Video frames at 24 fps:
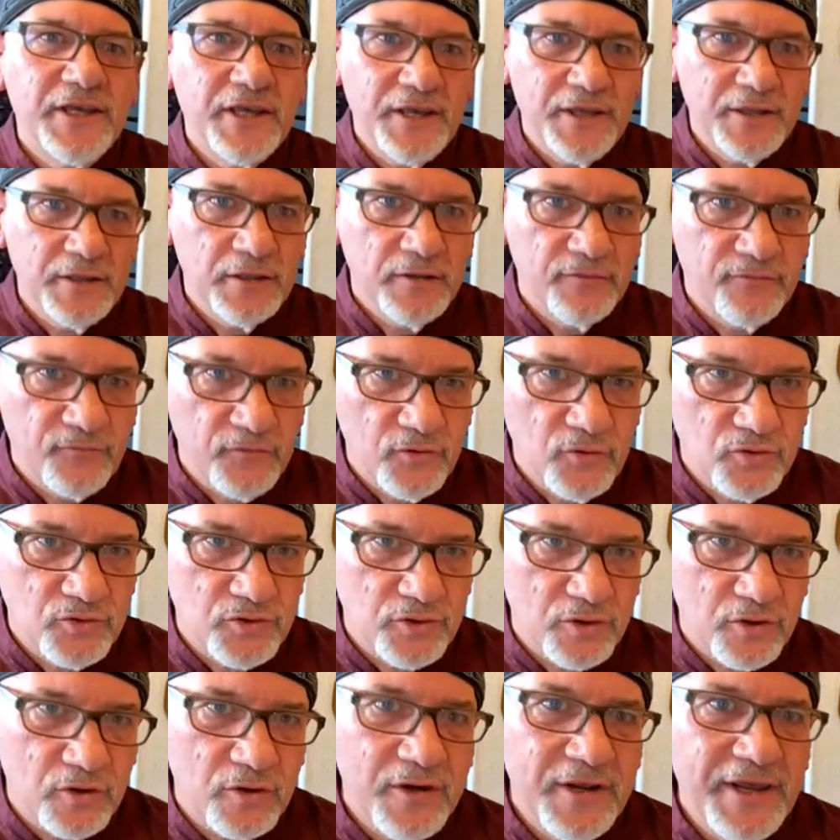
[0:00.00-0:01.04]
in the
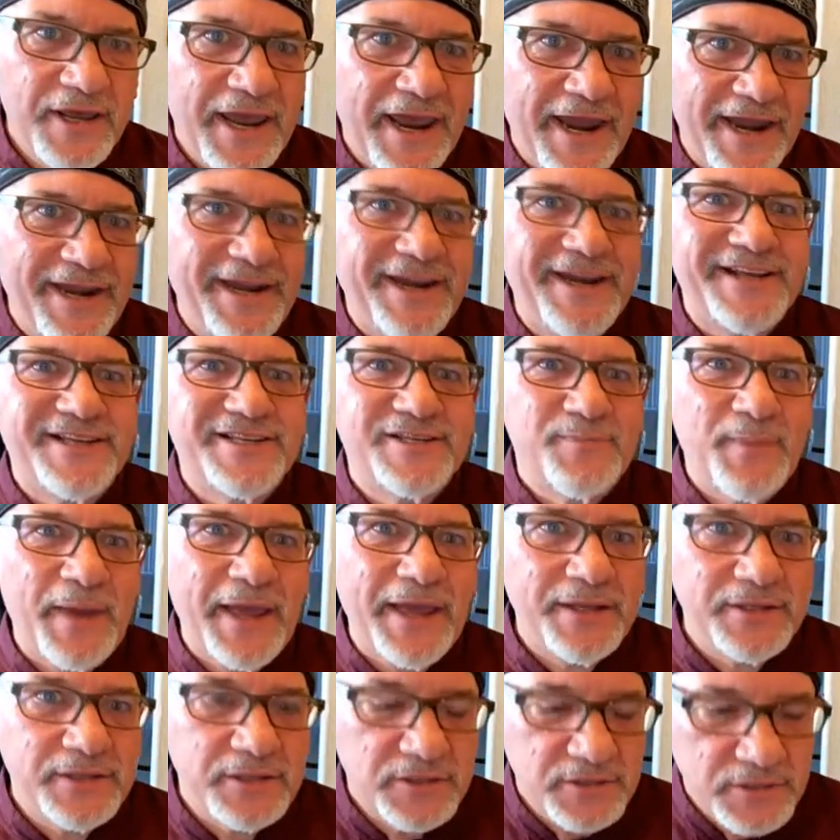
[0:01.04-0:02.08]
future, and it
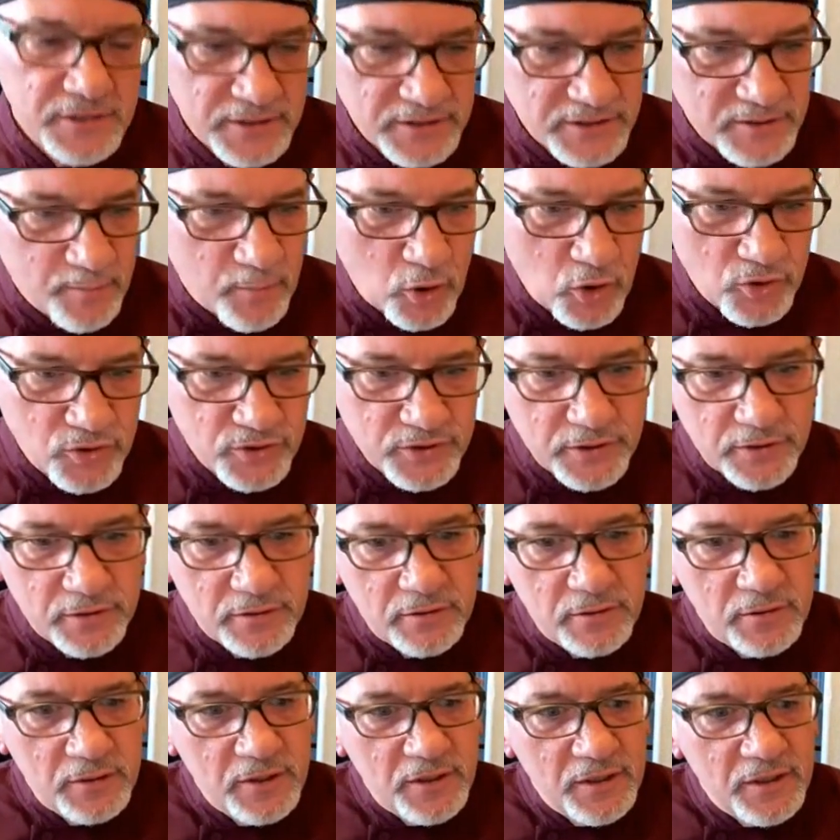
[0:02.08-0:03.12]
expands us as a person.
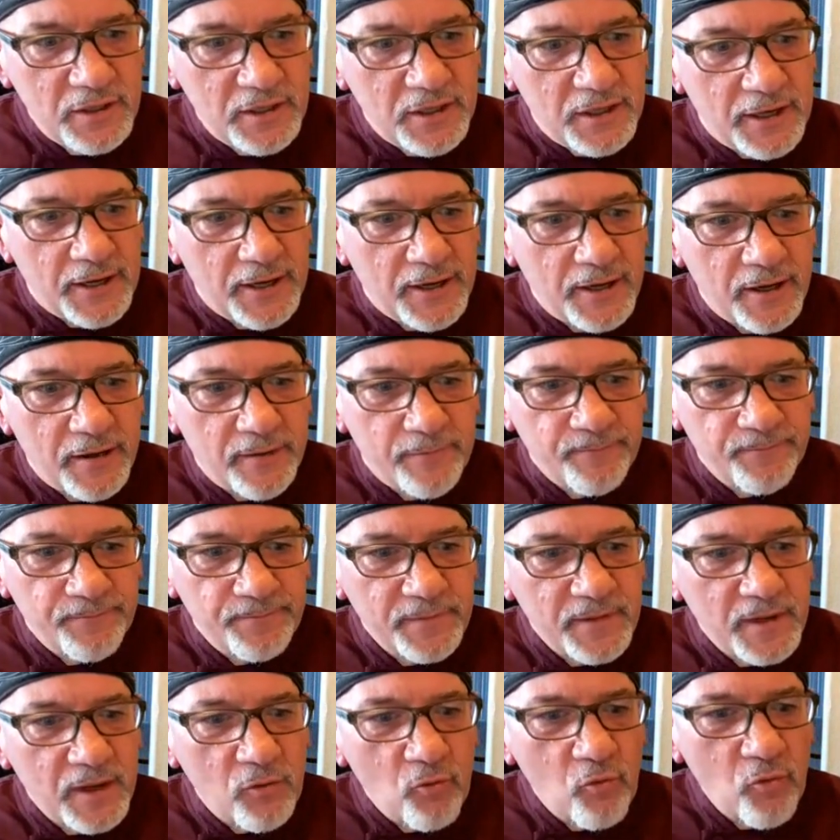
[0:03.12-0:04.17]

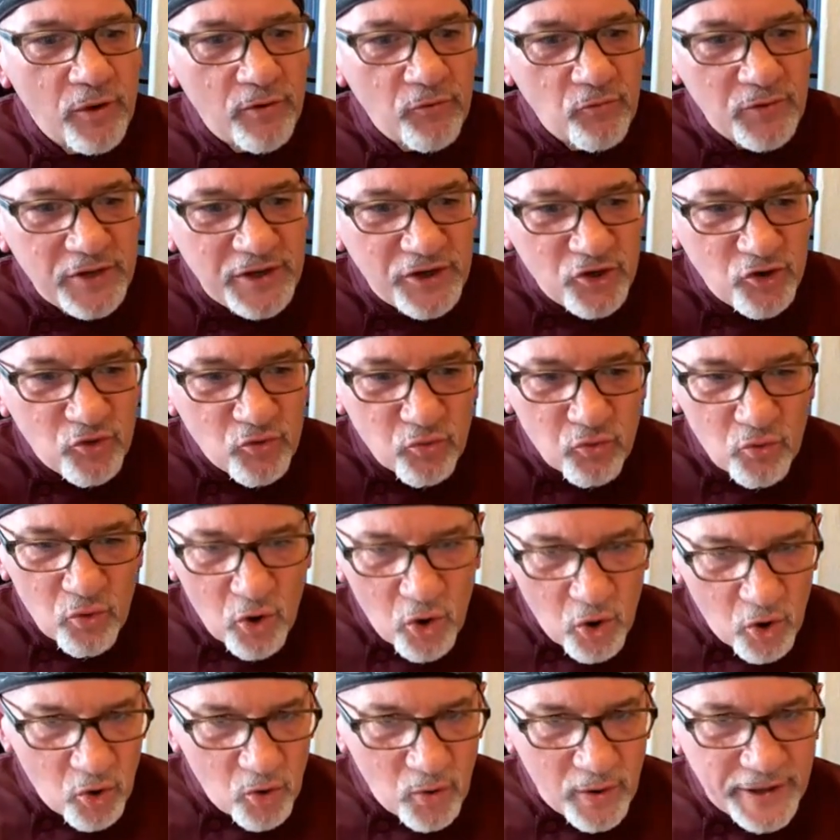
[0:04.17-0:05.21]
When we
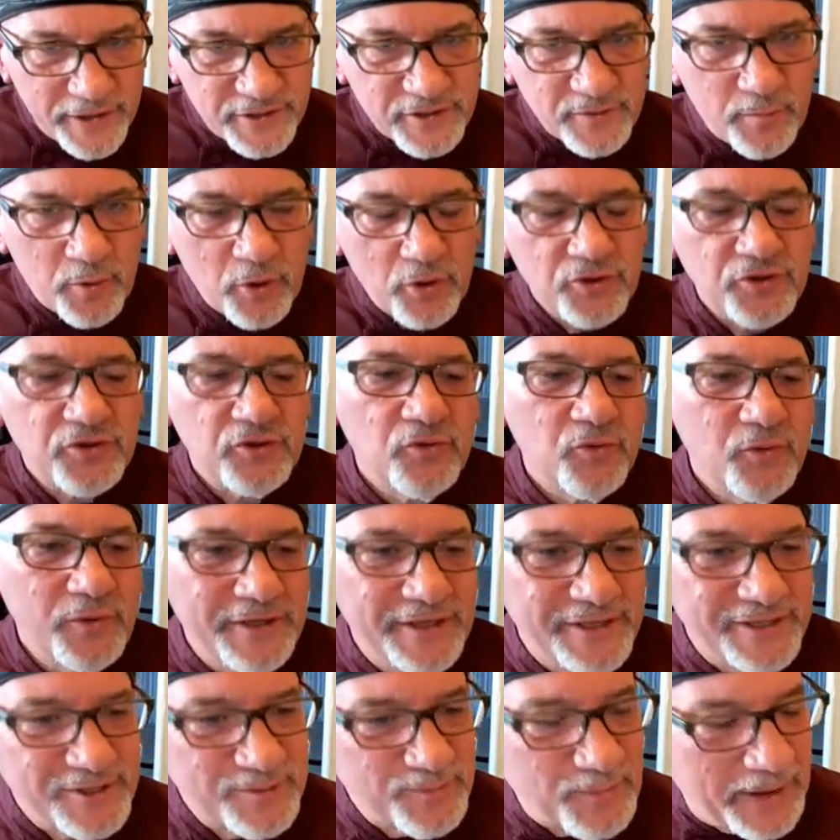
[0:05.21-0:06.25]
grow as a person, we
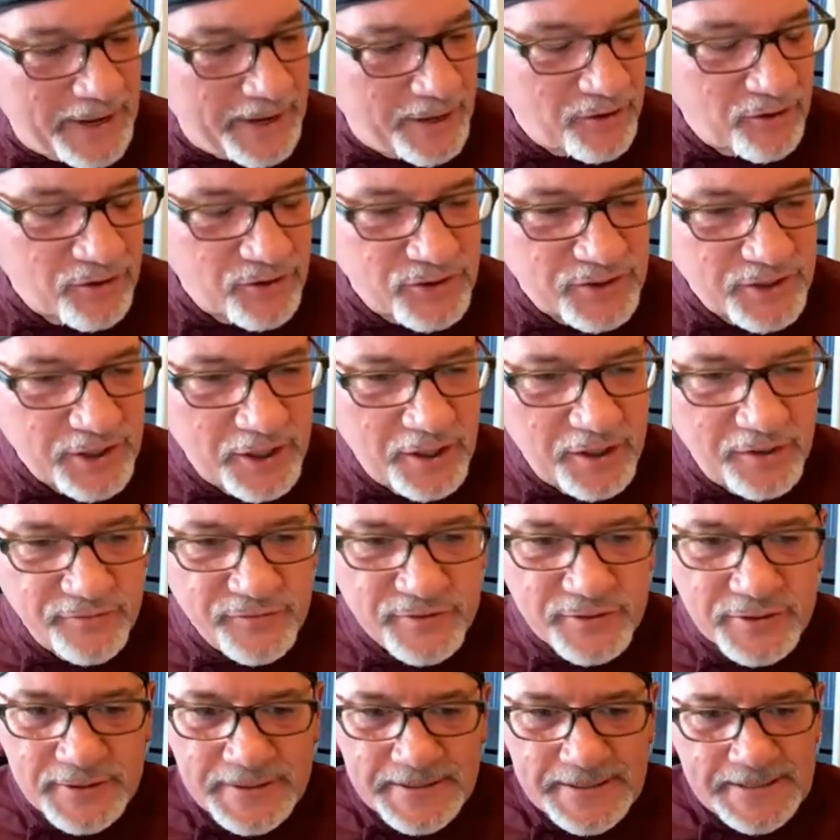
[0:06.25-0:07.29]
expand
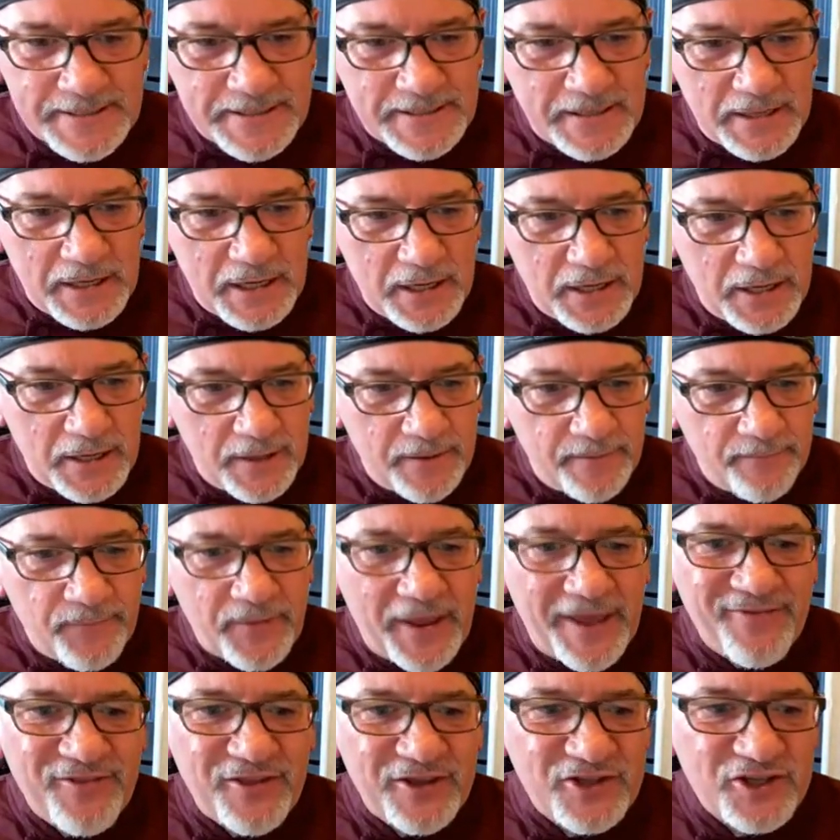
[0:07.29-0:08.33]
ourselves,
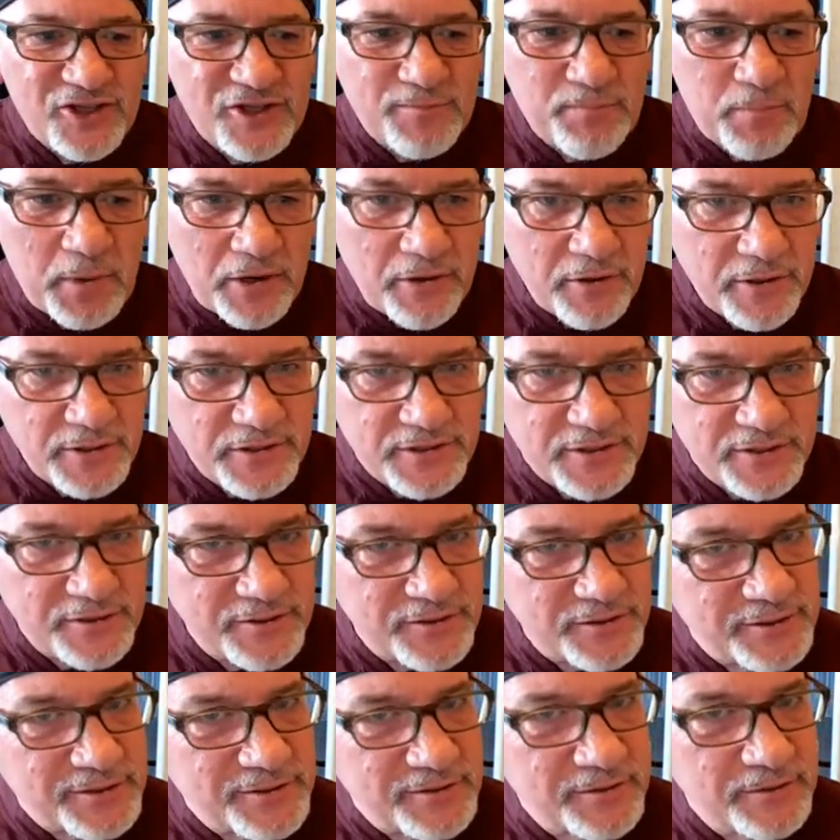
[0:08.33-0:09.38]
and the
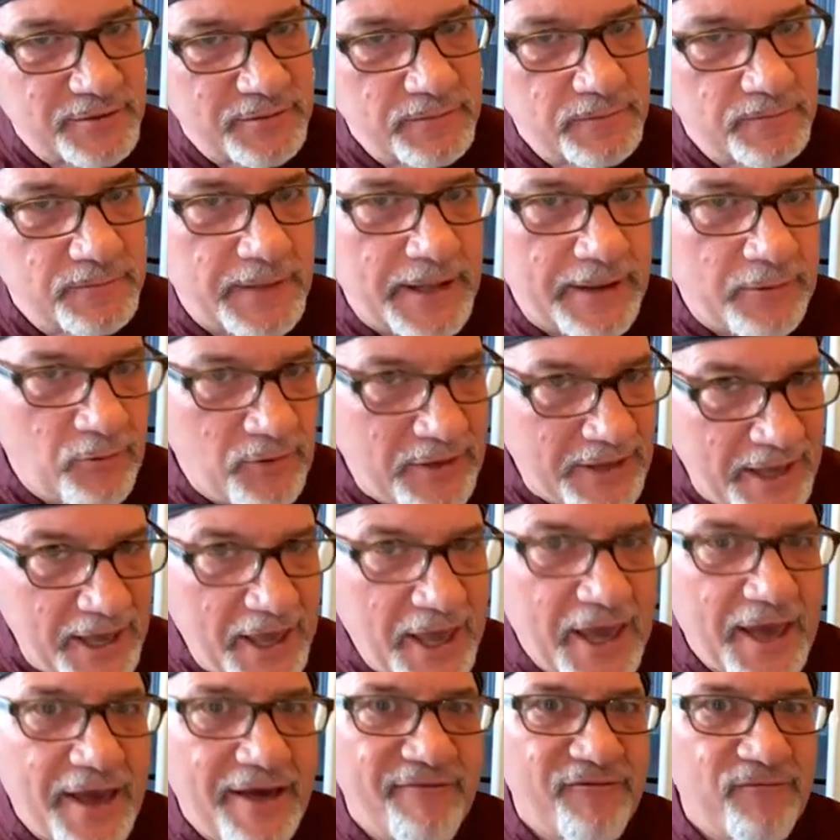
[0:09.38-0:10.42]
experiences that we
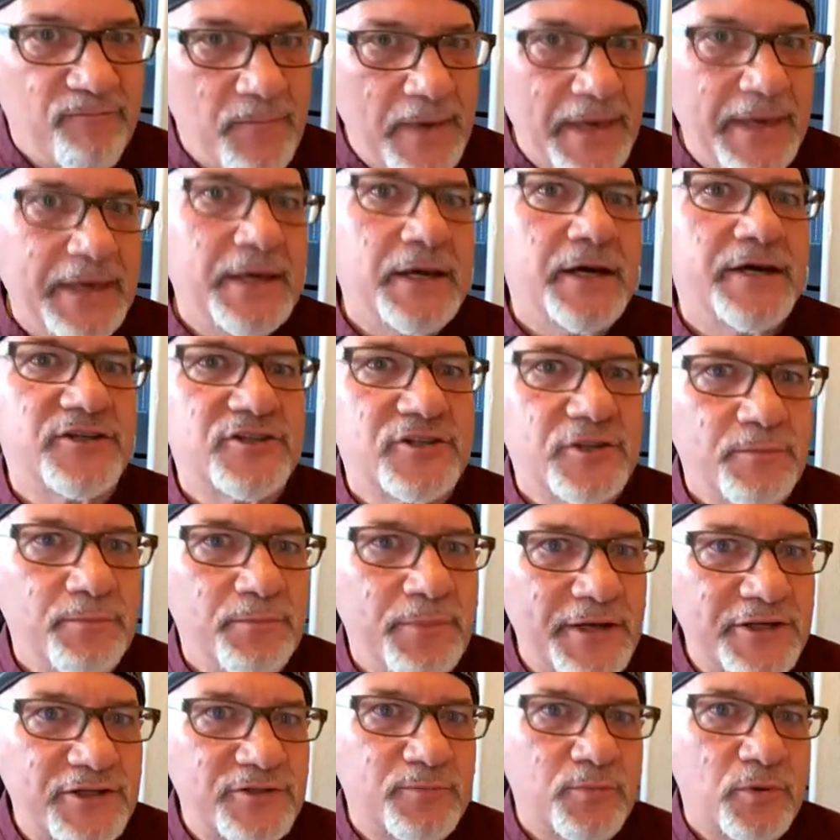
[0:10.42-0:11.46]
have make us the
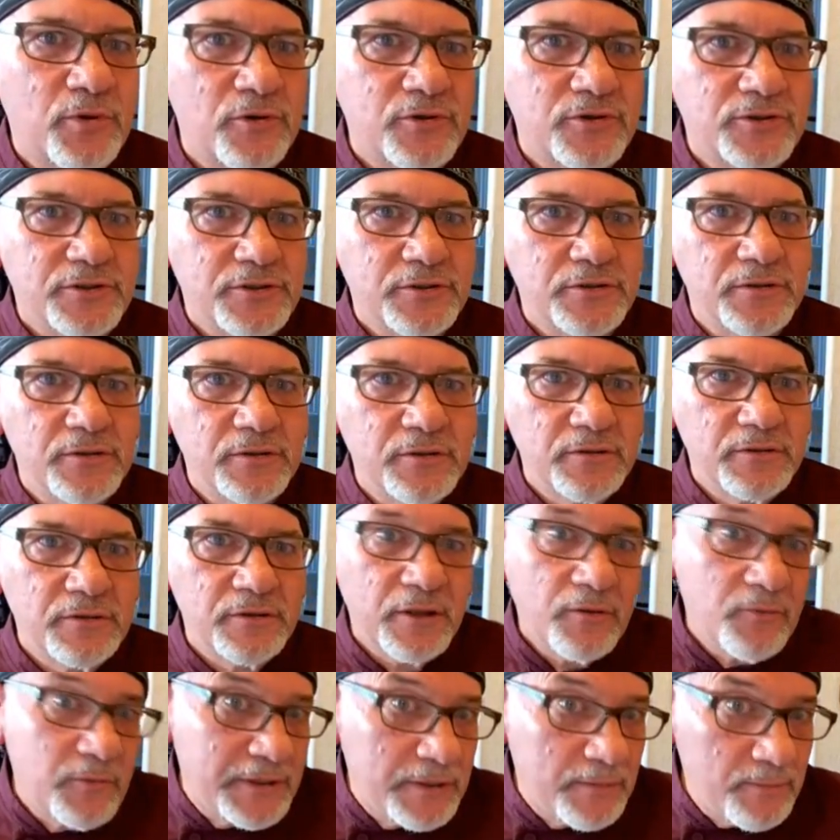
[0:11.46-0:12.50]
best person
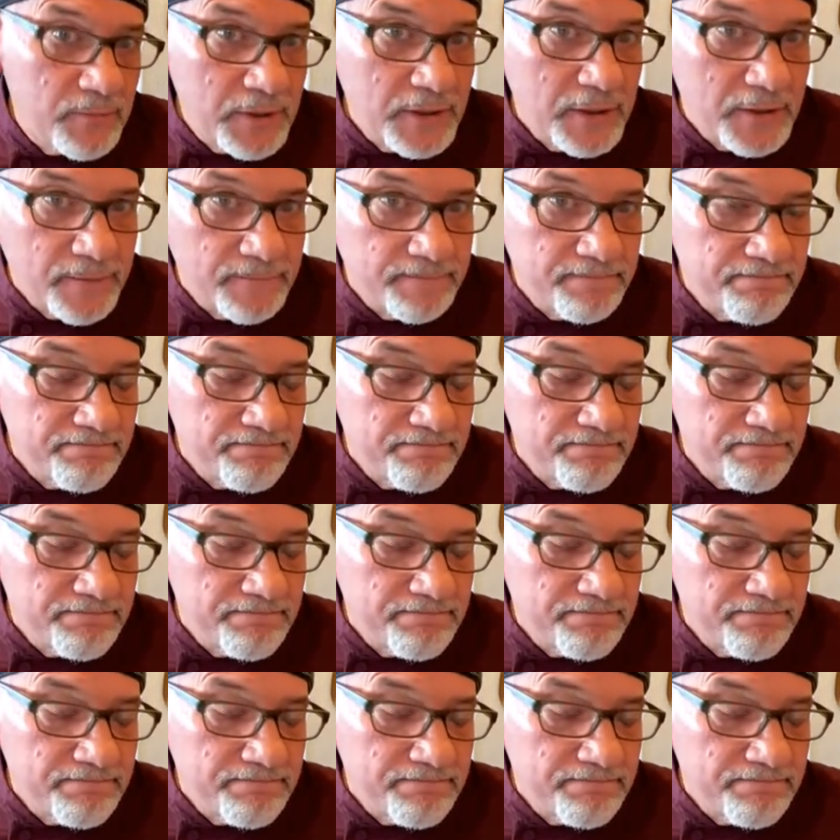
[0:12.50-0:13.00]
that we can be.